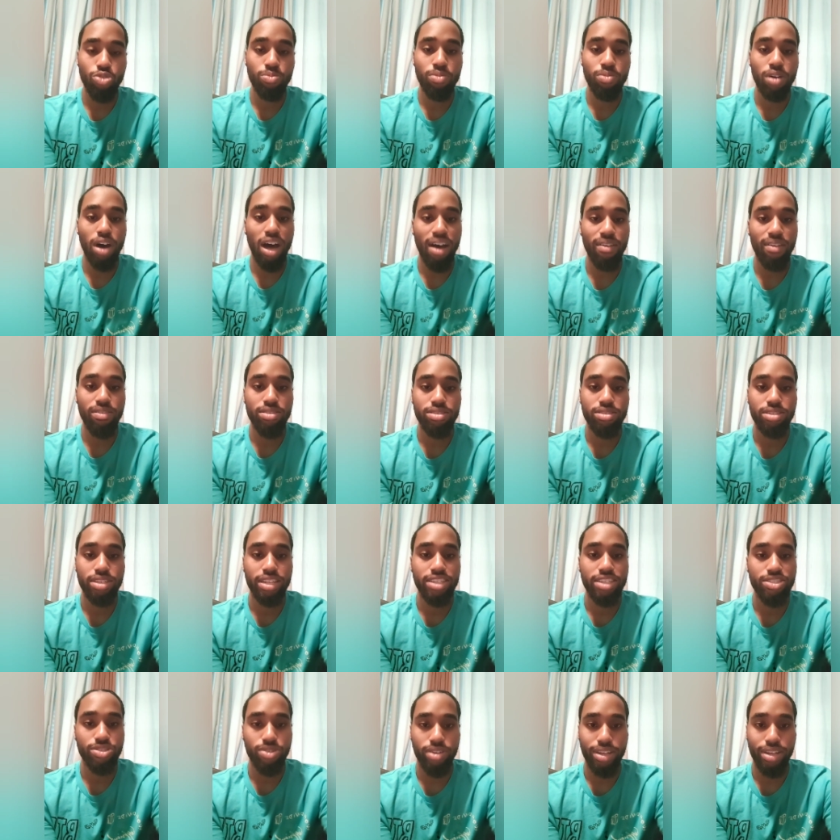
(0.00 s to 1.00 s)
but obviously
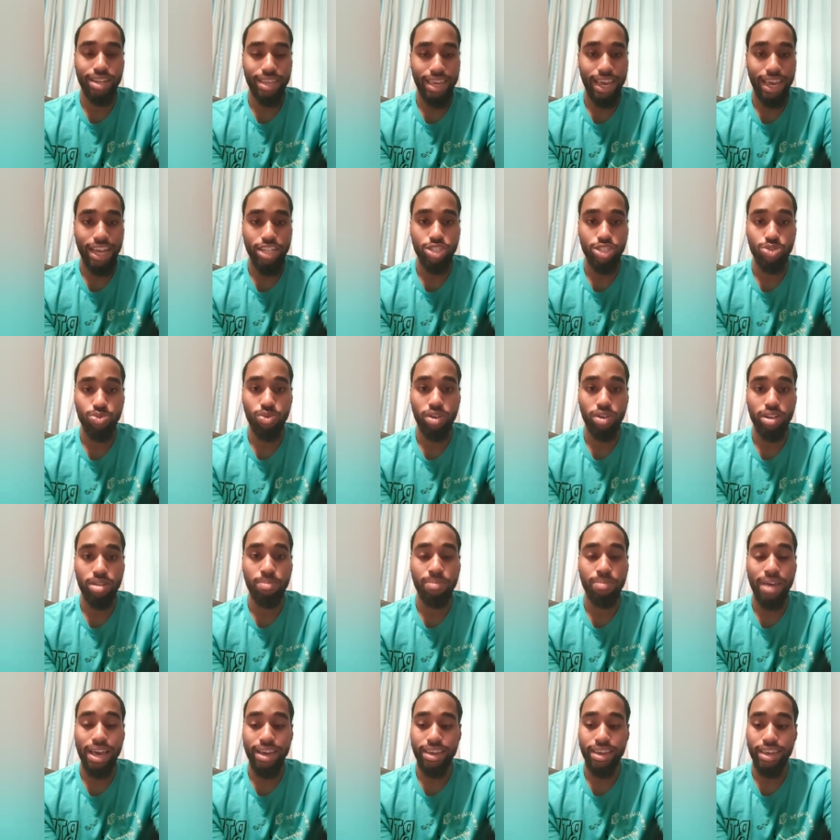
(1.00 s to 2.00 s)
they're still going to catch you on the
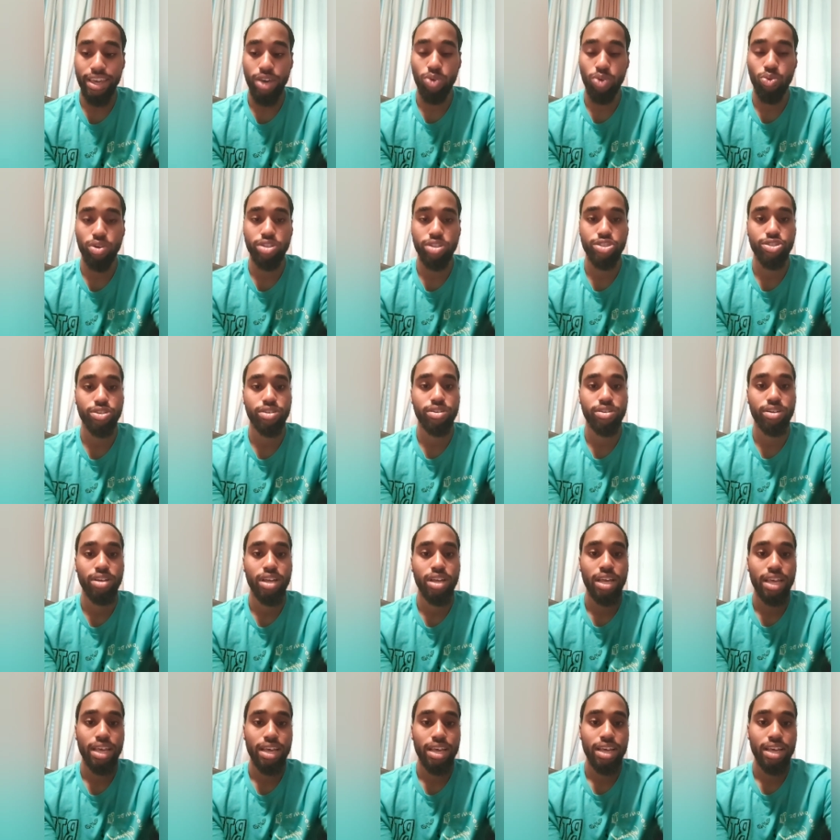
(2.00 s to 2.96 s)
back end with your